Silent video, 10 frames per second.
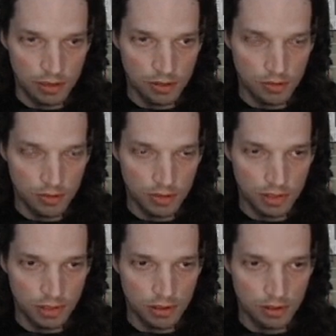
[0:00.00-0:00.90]
to use
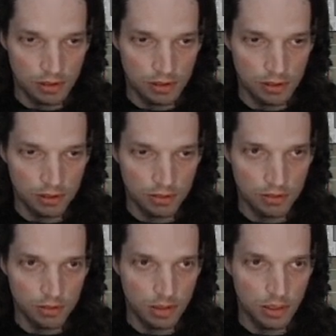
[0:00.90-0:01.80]
here.
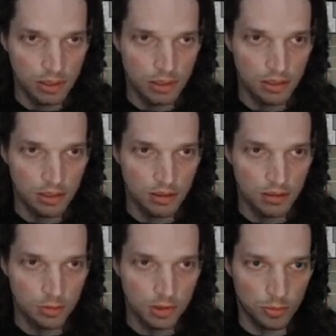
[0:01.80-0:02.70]

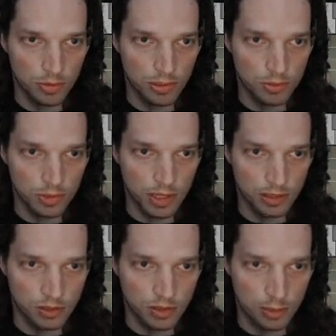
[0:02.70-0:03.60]
We're at 120. I'll
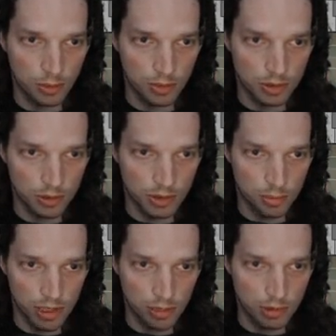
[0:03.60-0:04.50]
just grab a 120
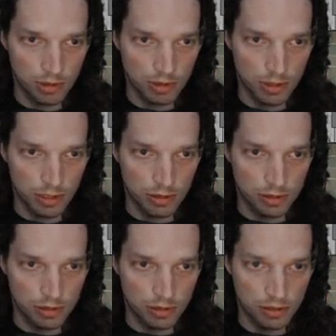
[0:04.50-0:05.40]
break beat then.
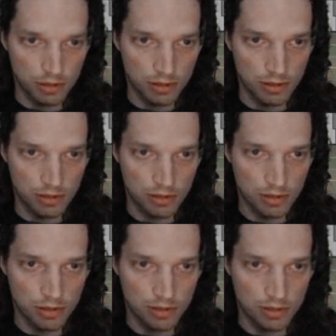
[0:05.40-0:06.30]

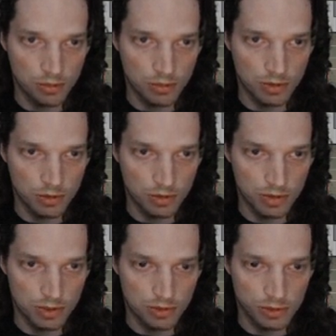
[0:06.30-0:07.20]
I'll just go with
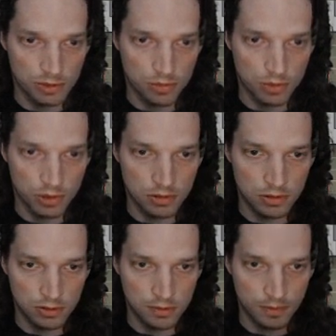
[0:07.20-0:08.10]
this first one.
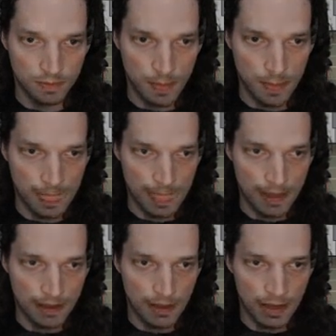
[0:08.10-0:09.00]

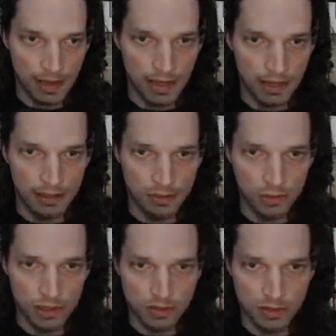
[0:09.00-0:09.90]
And
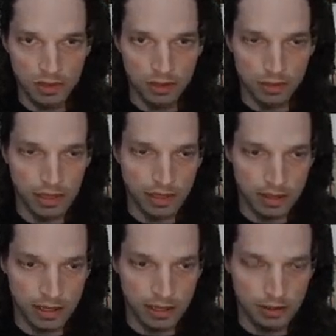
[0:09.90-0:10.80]
we can see already
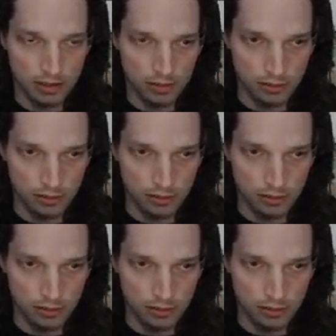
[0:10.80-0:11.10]
that it